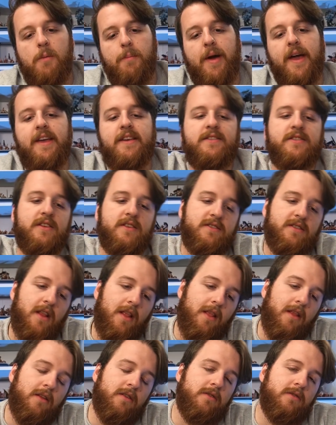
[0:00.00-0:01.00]
bases,
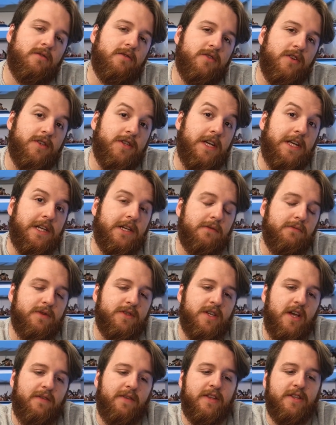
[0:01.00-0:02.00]
strategic
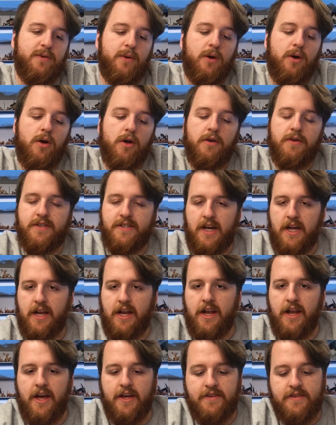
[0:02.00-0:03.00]
reserve into a corner is kind
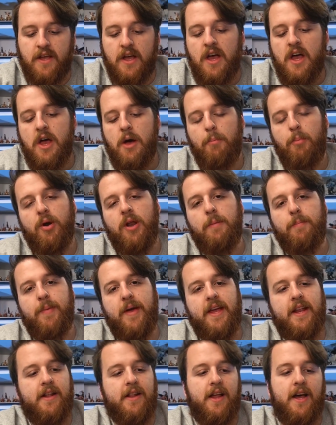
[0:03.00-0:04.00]
of nice. But it
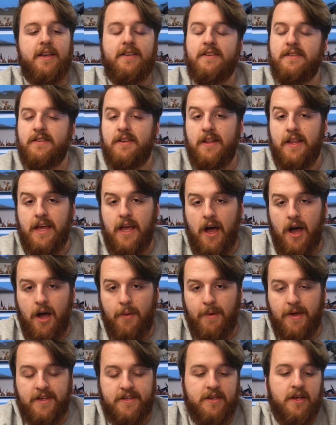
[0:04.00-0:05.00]
penalizes elite
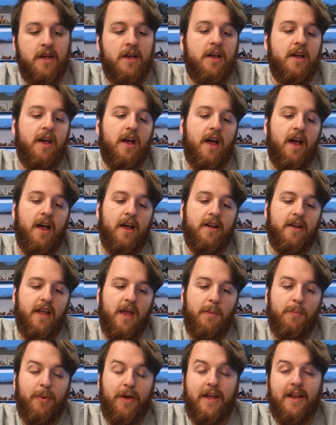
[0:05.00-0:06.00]
armies and
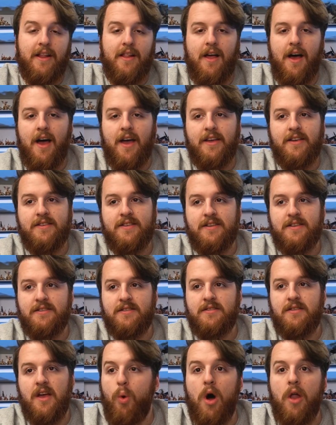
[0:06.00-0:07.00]
it
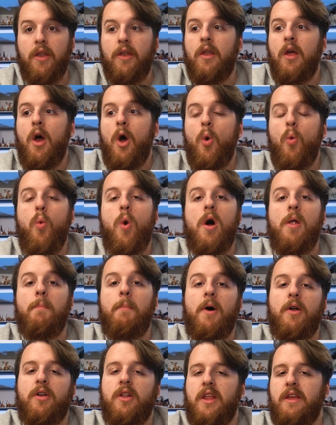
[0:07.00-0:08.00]
penalizes one
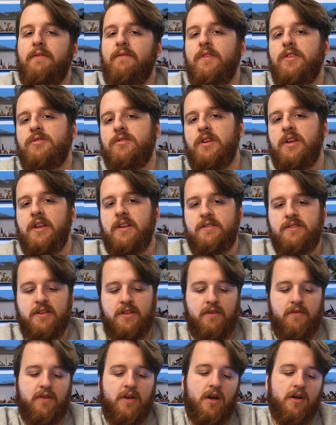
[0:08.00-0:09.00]
model infantry units that
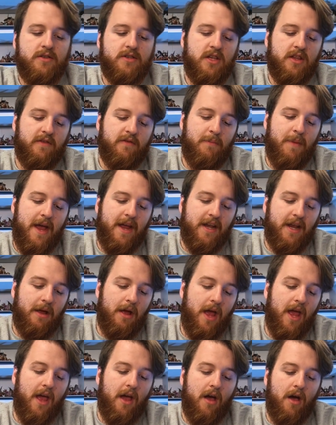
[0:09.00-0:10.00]
they've got. So they've made
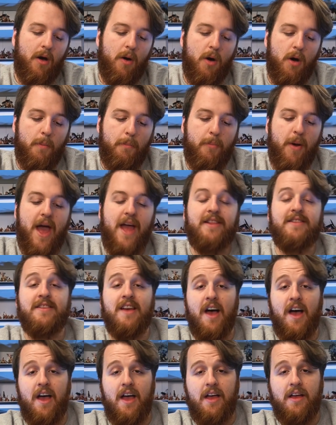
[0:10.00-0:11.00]
it
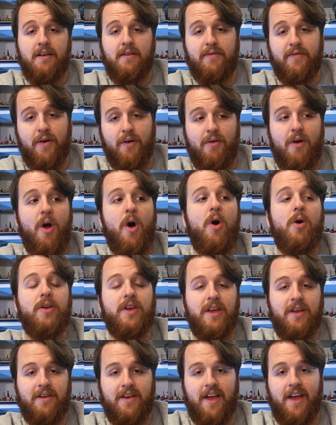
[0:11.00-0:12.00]
better for all
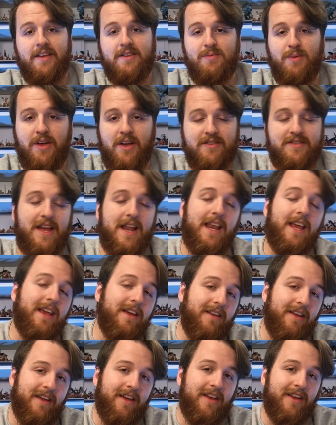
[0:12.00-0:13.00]
units because any
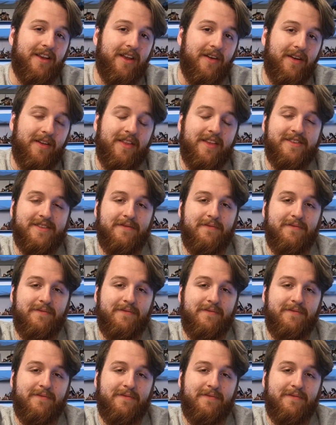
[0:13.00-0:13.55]
unit can do it that's